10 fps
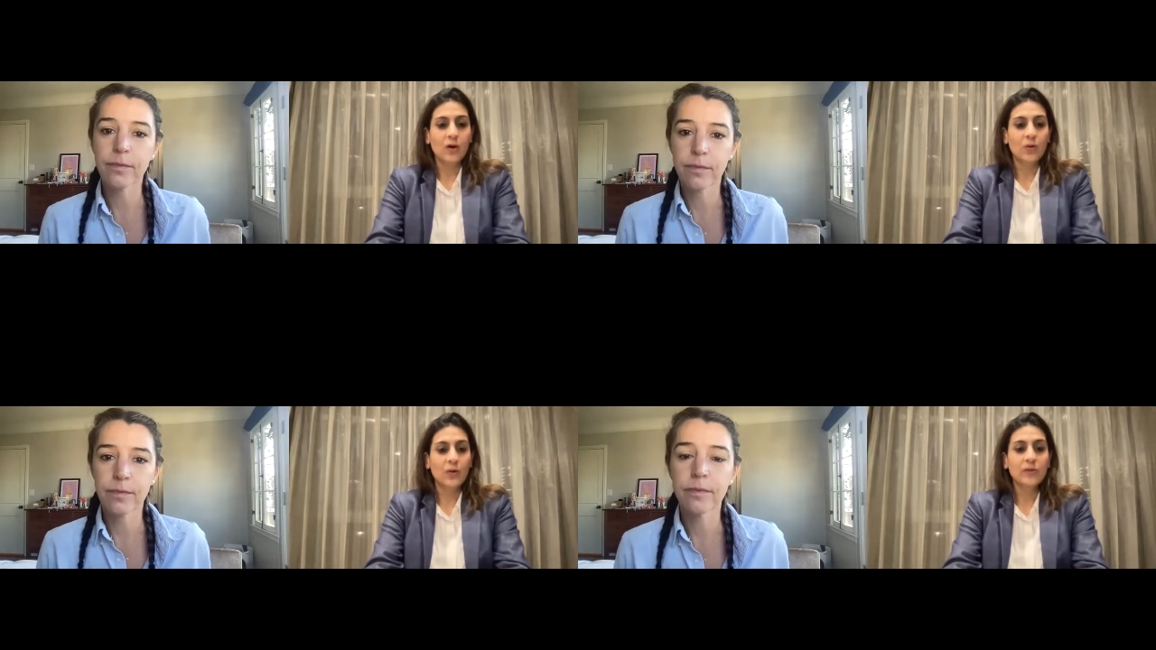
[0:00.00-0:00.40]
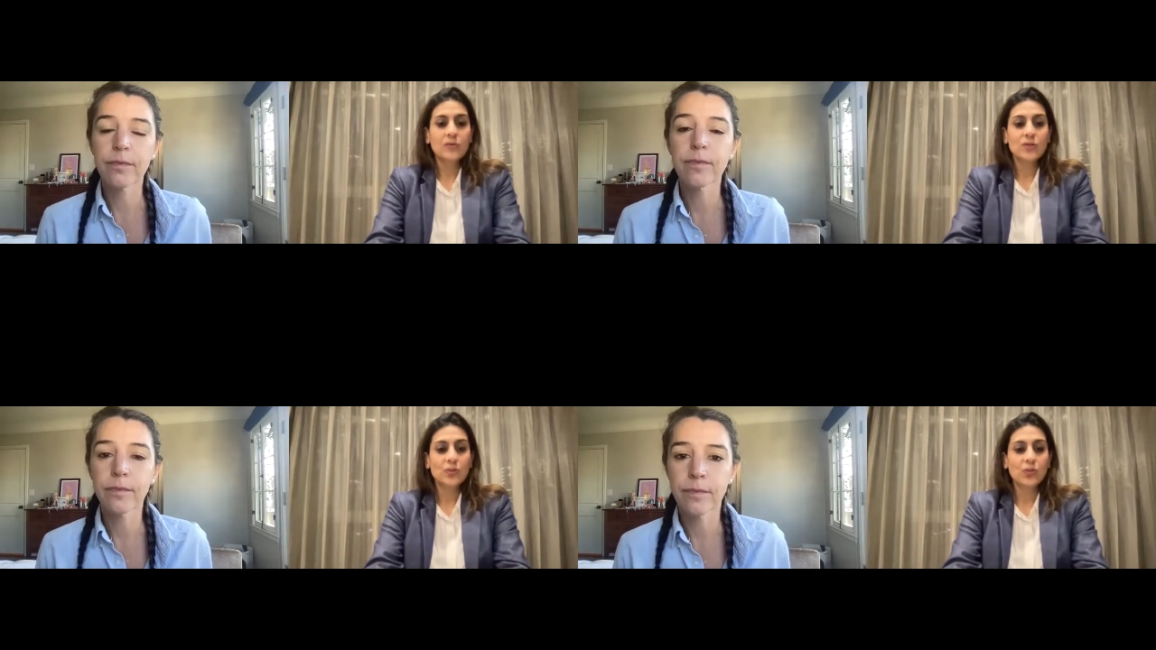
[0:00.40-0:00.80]
Speaker 1: Going to
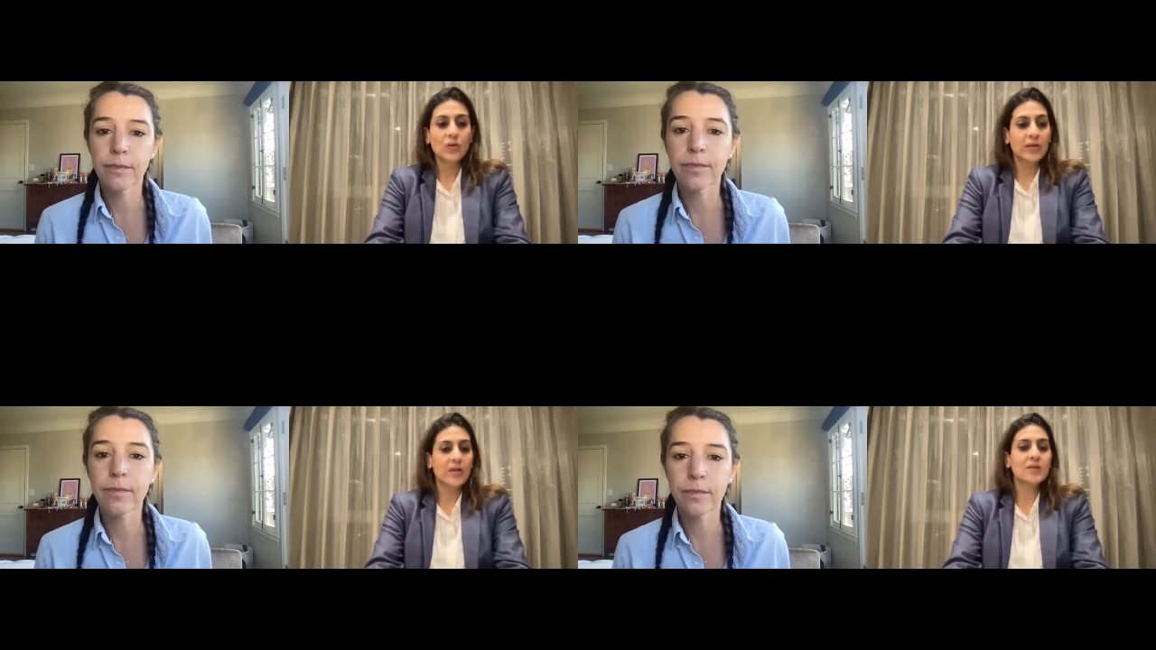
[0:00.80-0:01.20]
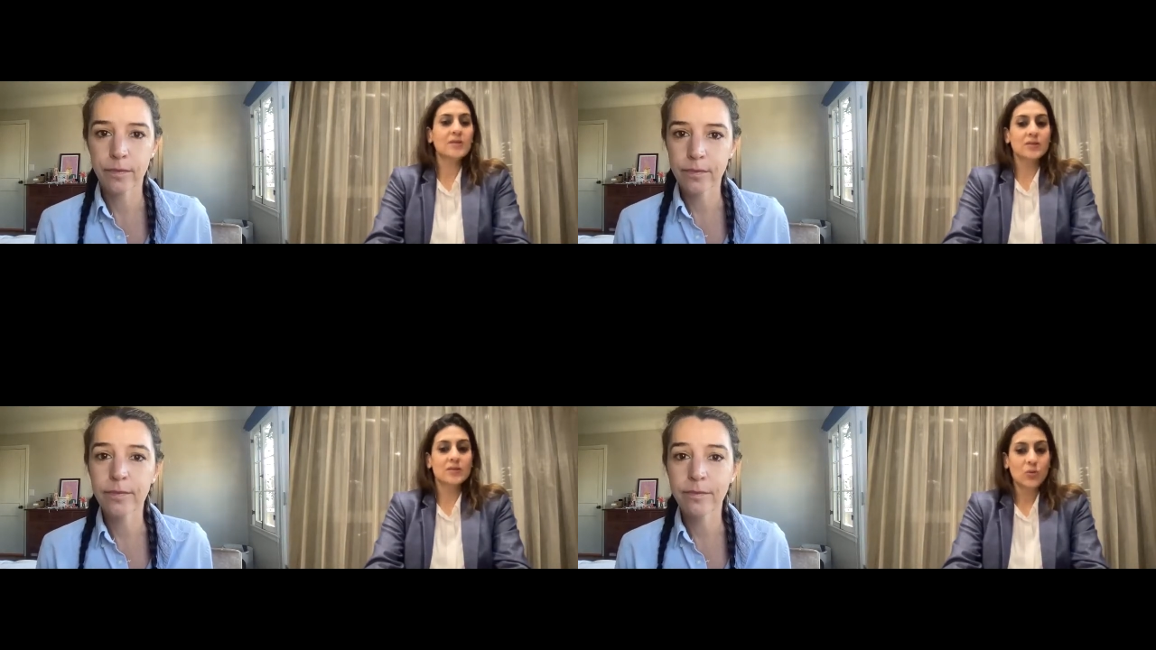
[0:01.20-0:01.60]
school
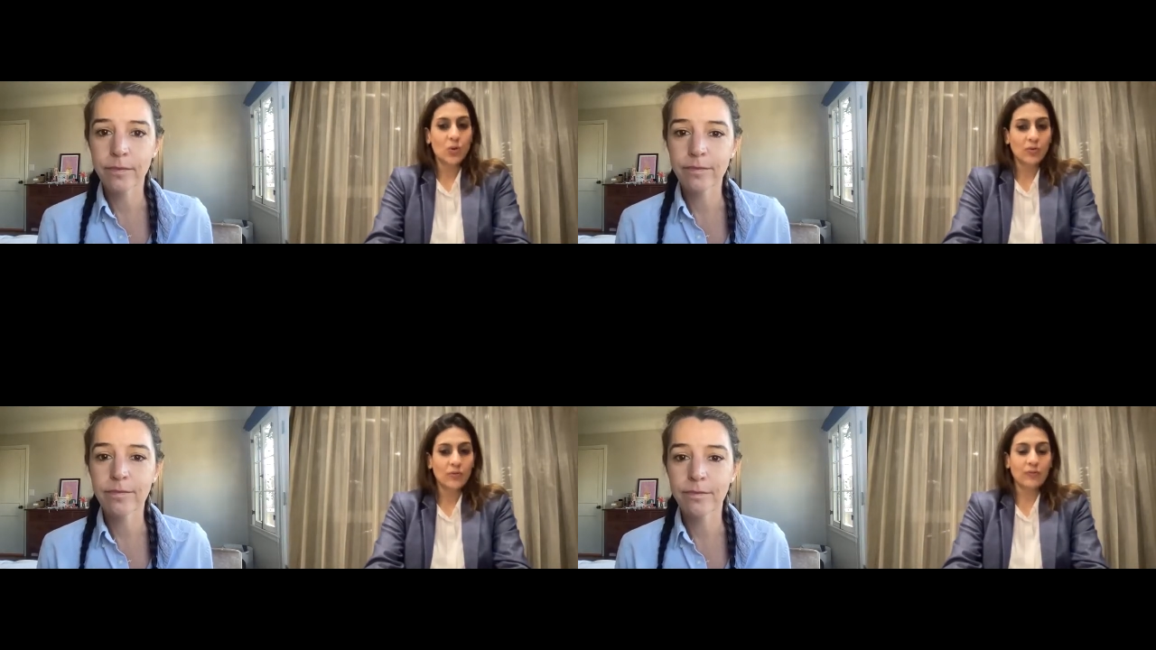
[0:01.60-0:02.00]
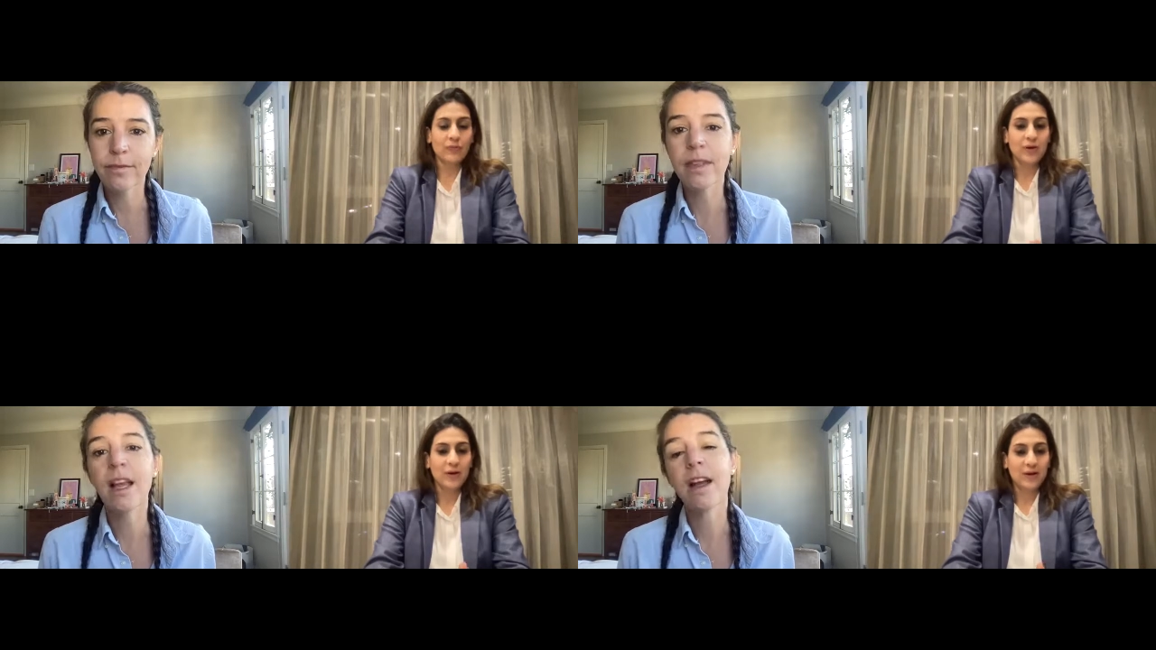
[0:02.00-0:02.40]
is sort of